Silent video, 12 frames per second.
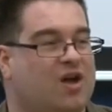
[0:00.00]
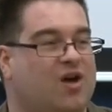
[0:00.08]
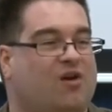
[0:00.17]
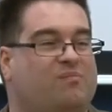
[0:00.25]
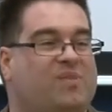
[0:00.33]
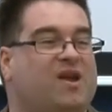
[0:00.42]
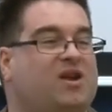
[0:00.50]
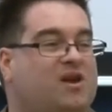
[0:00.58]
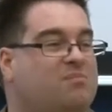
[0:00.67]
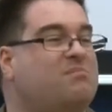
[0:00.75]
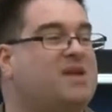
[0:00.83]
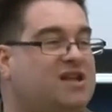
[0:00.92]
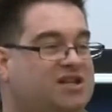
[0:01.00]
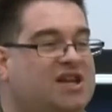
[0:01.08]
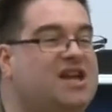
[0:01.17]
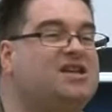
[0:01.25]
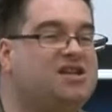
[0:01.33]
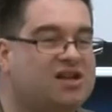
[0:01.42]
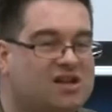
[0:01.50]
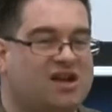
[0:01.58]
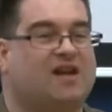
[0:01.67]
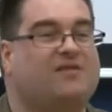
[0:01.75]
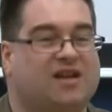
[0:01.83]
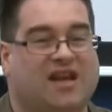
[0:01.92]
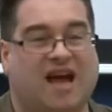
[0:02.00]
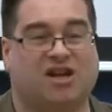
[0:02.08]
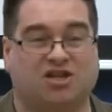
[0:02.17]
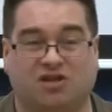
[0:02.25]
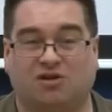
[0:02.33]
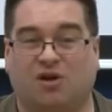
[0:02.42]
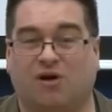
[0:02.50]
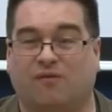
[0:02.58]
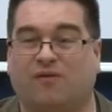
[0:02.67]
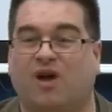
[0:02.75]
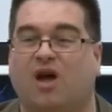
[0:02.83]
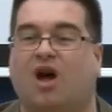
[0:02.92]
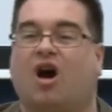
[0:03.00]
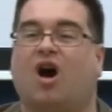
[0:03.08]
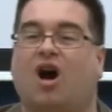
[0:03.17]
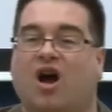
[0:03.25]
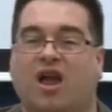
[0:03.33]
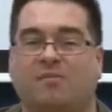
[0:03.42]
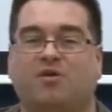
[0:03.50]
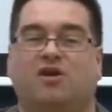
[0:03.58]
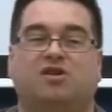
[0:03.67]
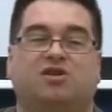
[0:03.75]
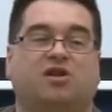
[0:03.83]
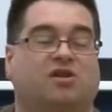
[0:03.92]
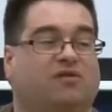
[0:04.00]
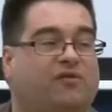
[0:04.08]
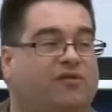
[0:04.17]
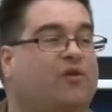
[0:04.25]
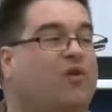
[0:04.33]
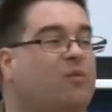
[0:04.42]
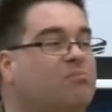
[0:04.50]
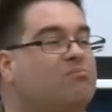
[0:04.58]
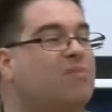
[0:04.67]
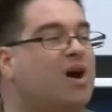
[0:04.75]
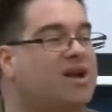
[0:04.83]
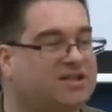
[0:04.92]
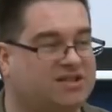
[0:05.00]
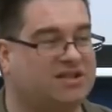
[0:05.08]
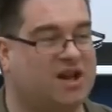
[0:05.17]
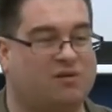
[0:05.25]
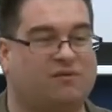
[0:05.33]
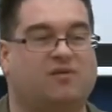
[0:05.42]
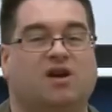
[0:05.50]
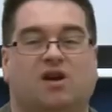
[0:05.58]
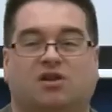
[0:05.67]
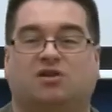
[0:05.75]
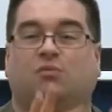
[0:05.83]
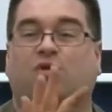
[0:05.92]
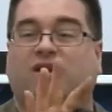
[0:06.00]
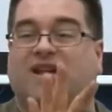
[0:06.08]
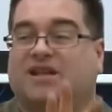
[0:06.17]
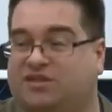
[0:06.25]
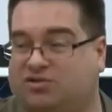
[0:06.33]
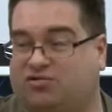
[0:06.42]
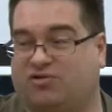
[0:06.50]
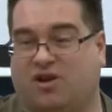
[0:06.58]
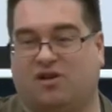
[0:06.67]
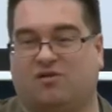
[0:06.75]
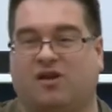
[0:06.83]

of being committed, having an attitude of, I am going to conform myself to what is true.